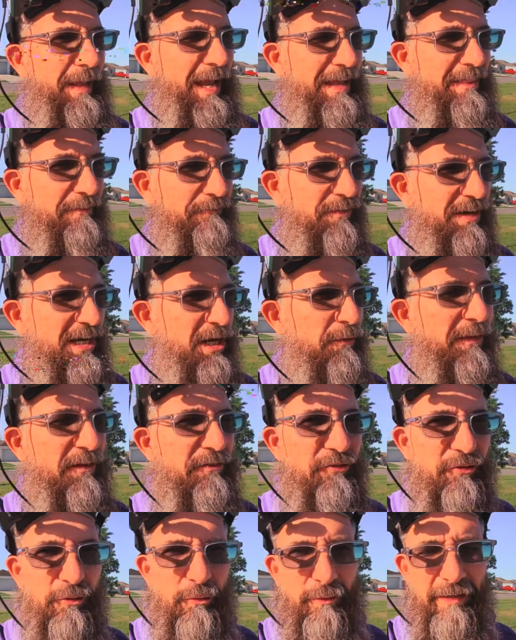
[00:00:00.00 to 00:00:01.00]
And the video
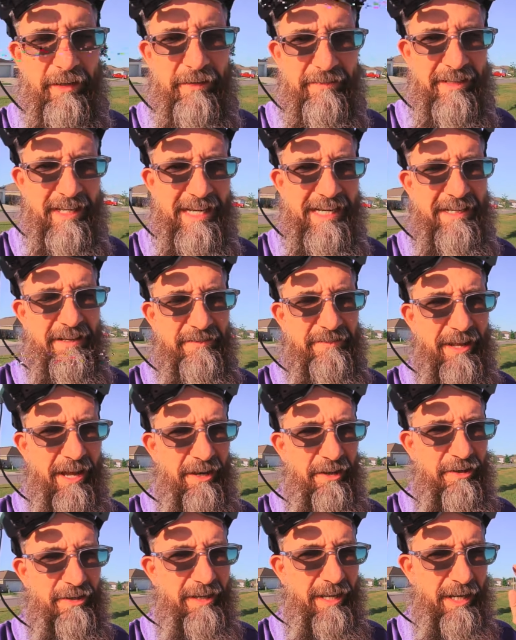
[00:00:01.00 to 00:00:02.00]
that you're going to see does
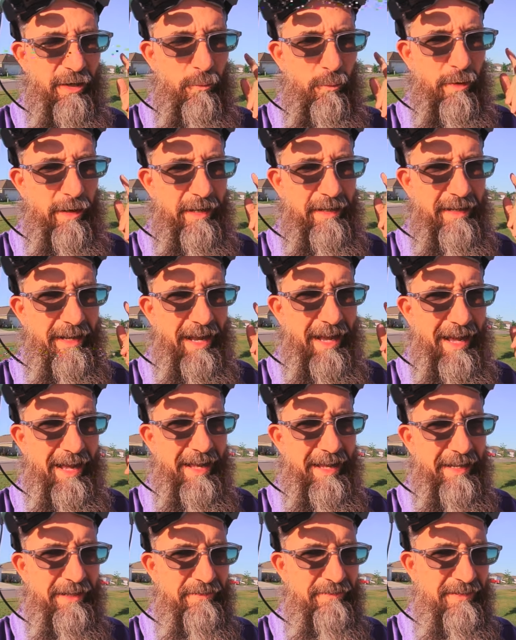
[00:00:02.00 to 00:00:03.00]
not look like what
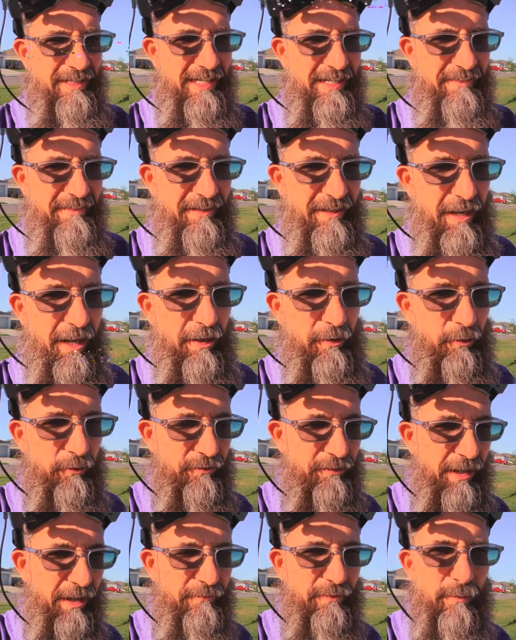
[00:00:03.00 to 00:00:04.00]
I see in the
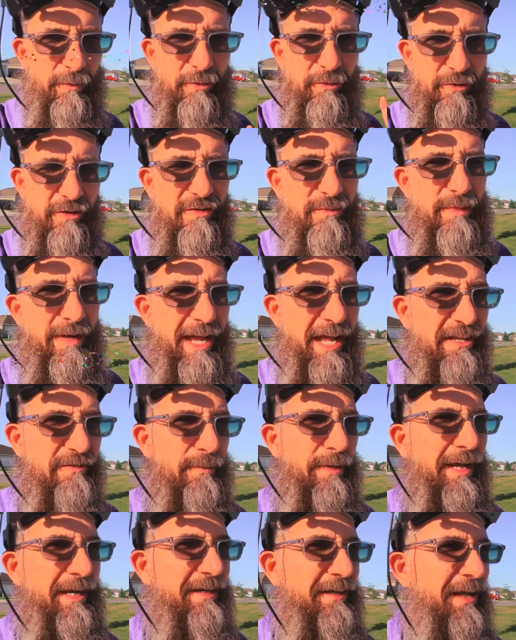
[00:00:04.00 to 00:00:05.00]
goggles. Not from the crispy
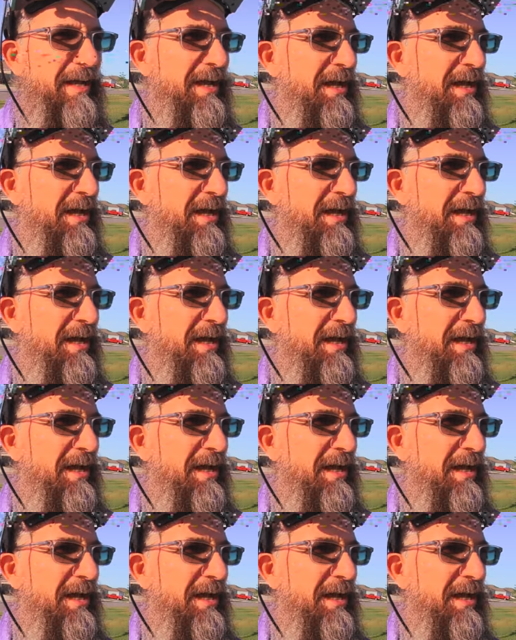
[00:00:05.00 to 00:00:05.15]
aspect,